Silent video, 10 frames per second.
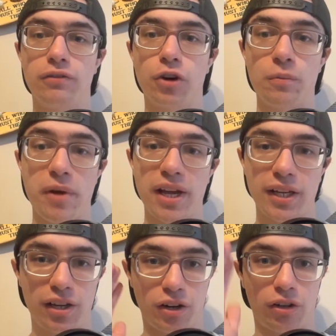Omega
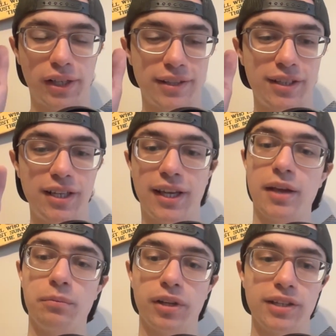here. I'll let the
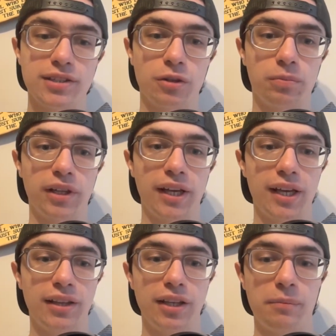gameplay still
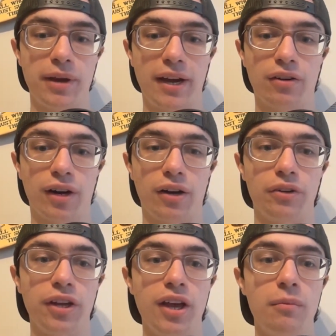play in the background.